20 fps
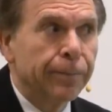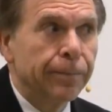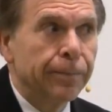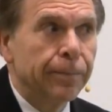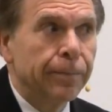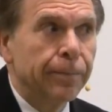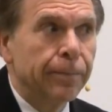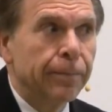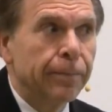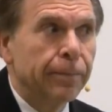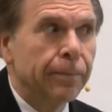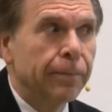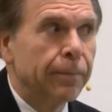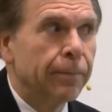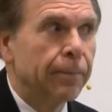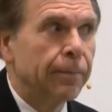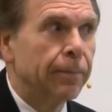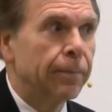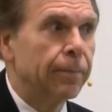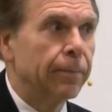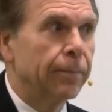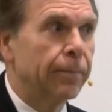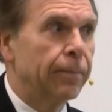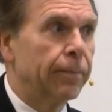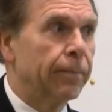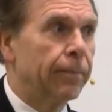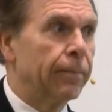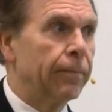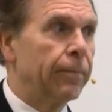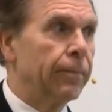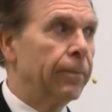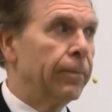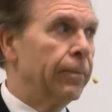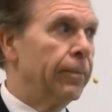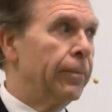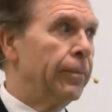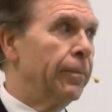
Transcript: [no speech]